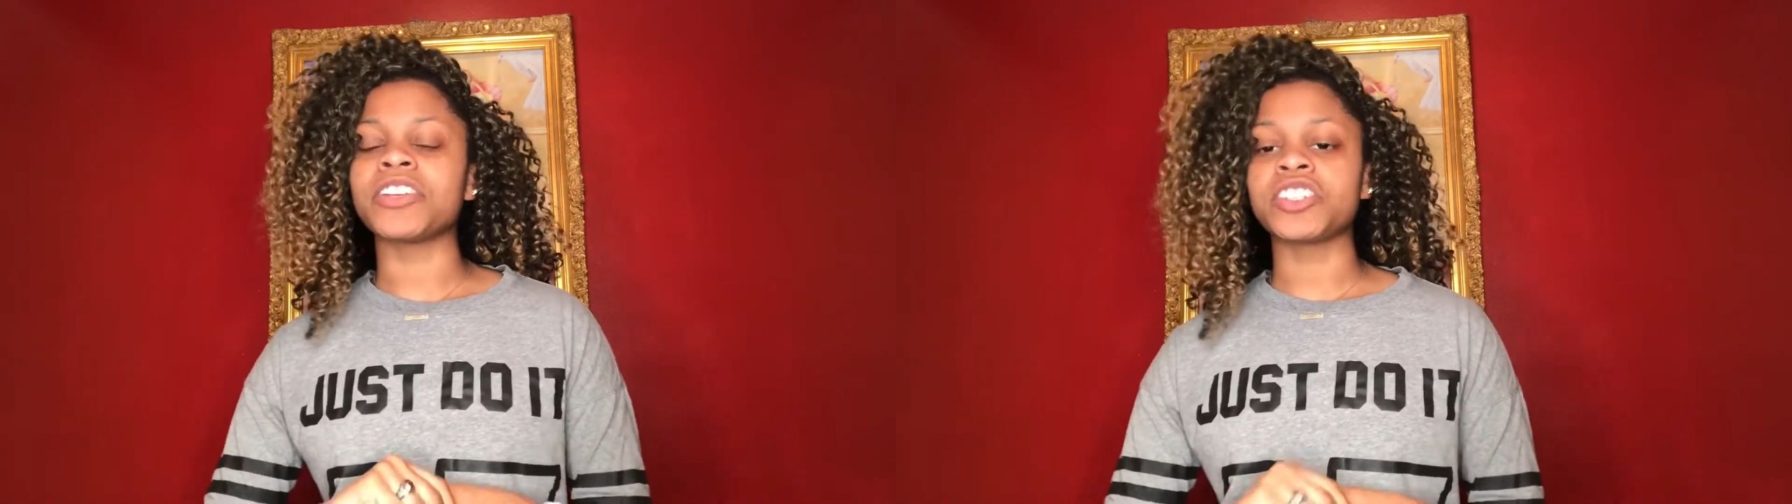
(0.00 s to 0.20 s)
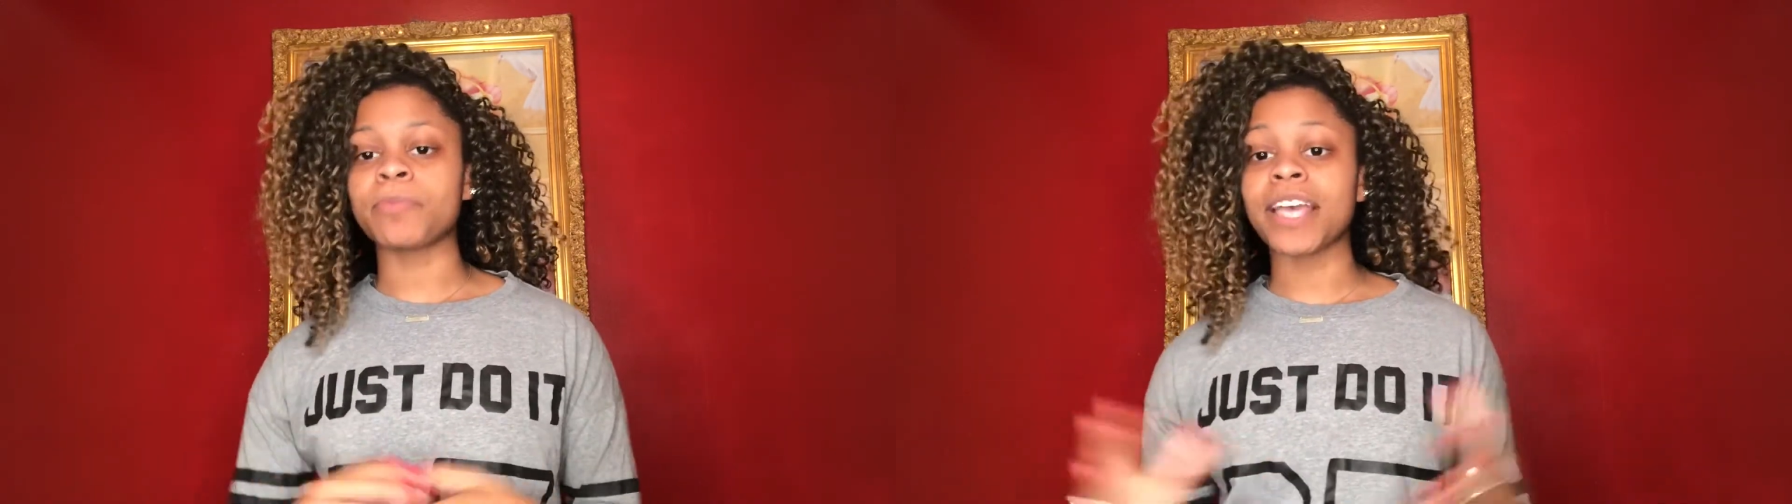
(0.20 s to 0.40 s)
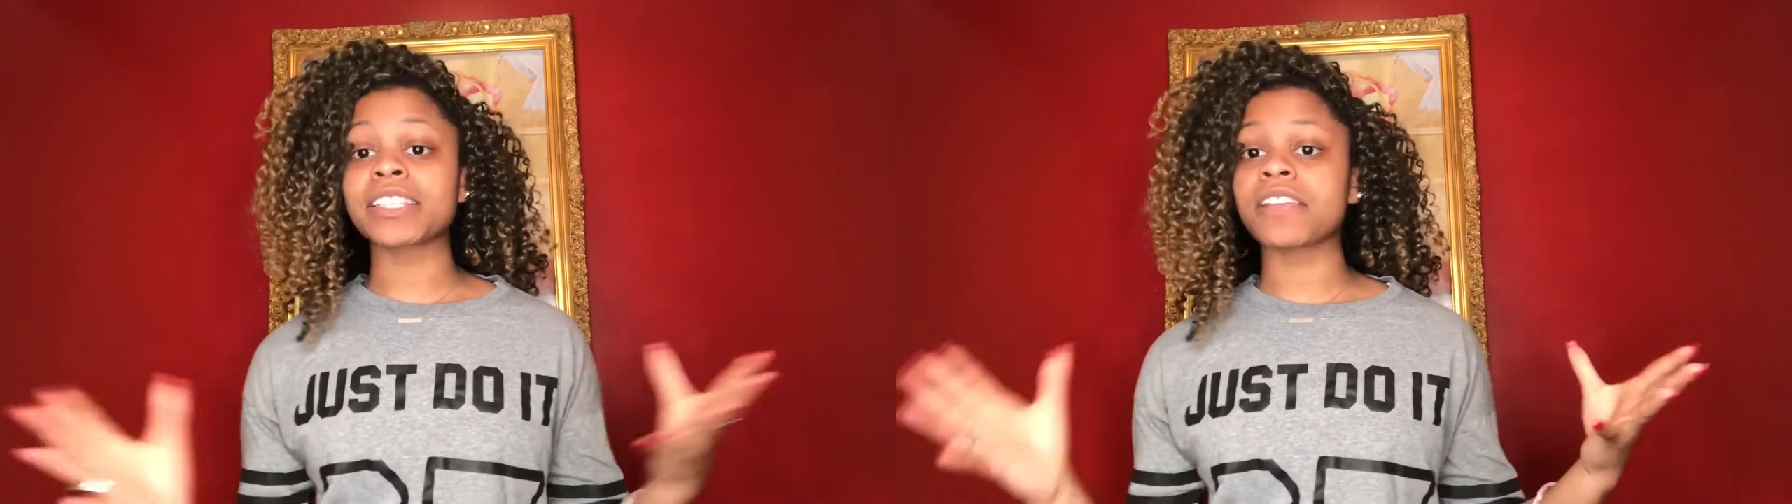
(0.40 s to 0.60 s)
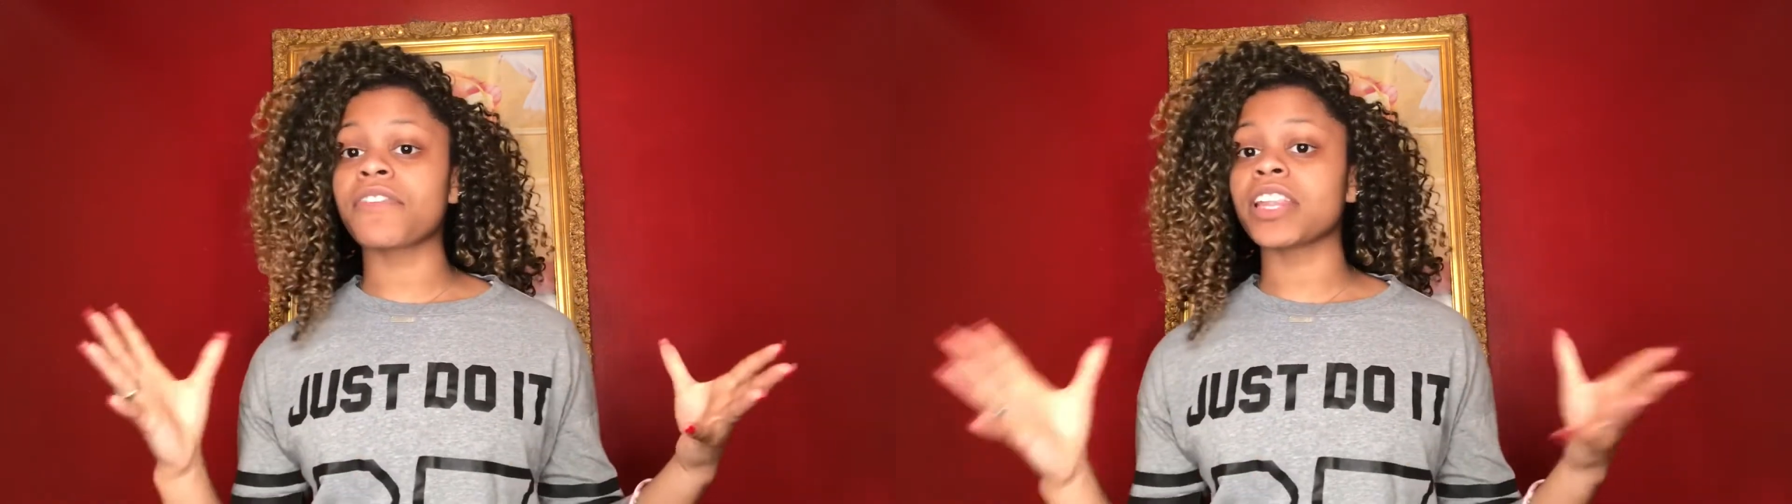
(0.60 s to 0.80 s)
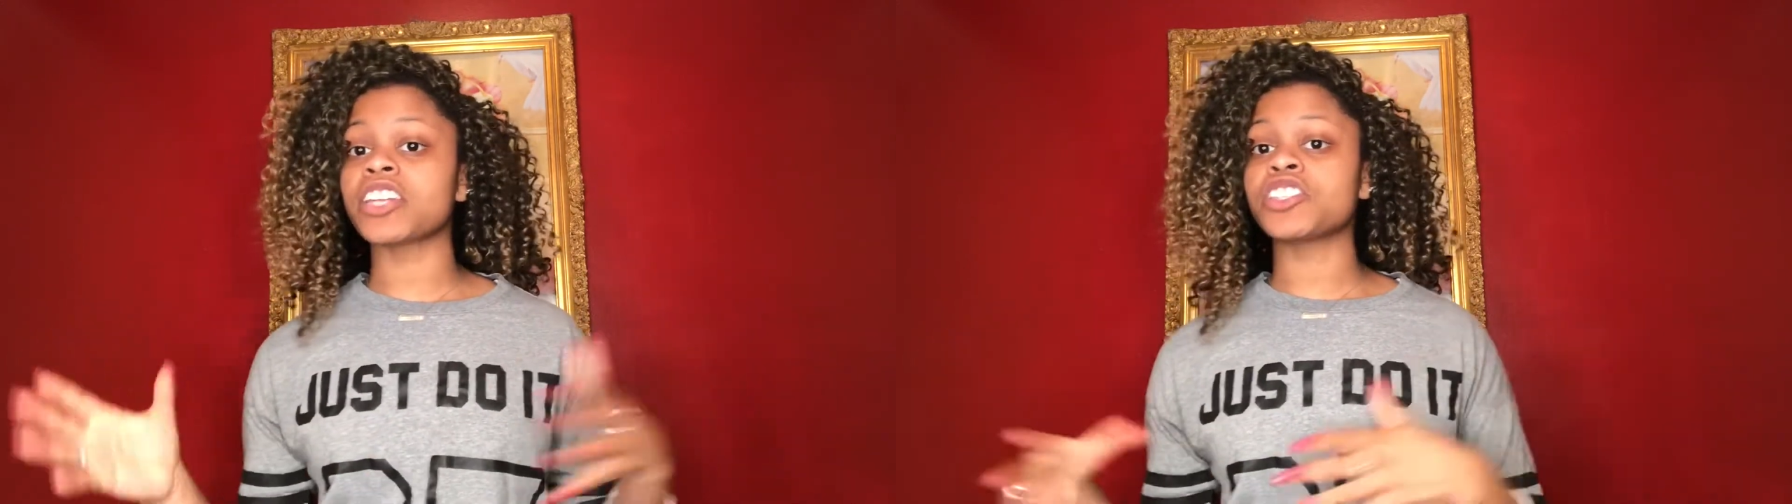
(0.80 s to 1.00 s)
and she basically
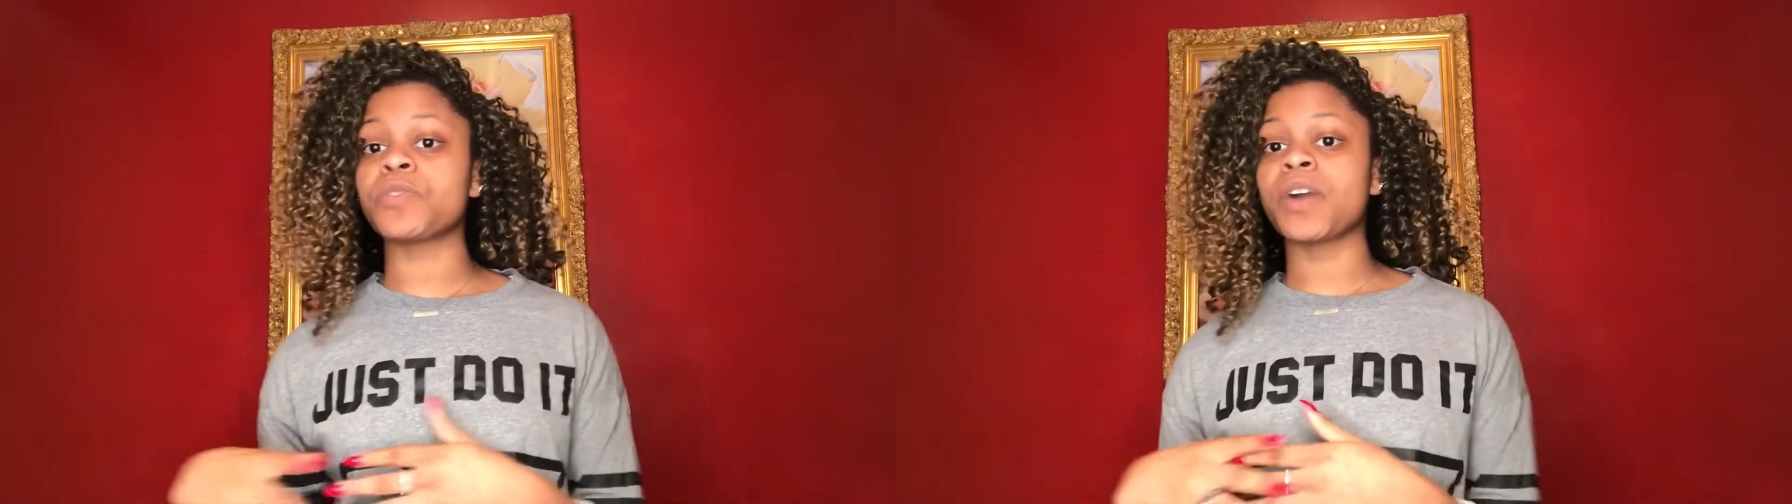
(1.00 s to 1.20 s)
felt like she